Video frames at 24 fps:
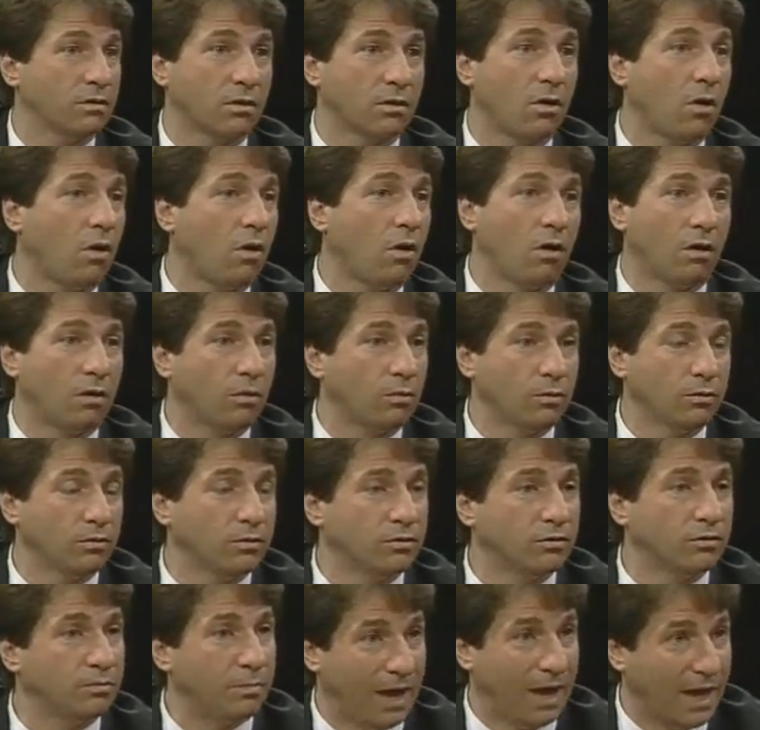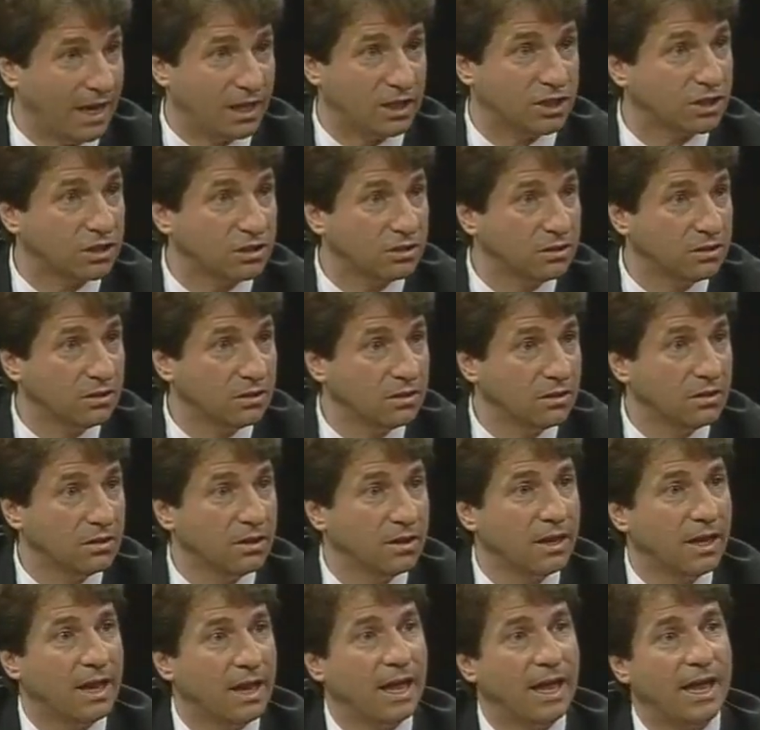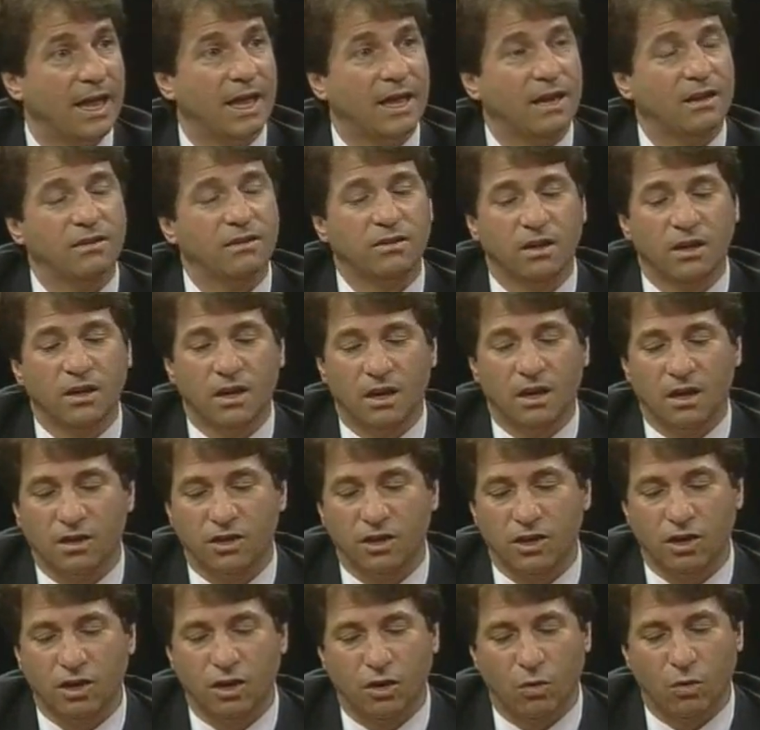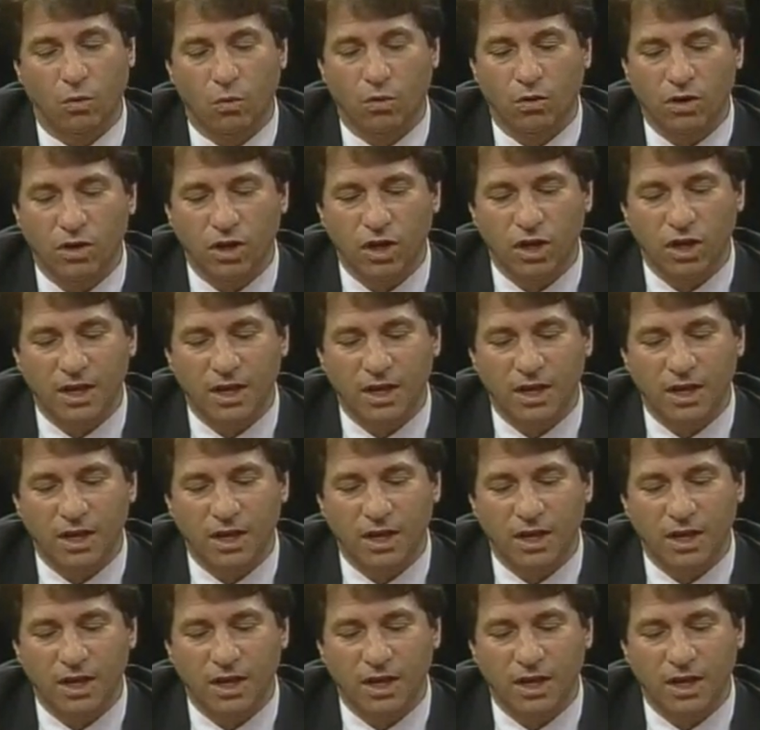a car was bashed. And, it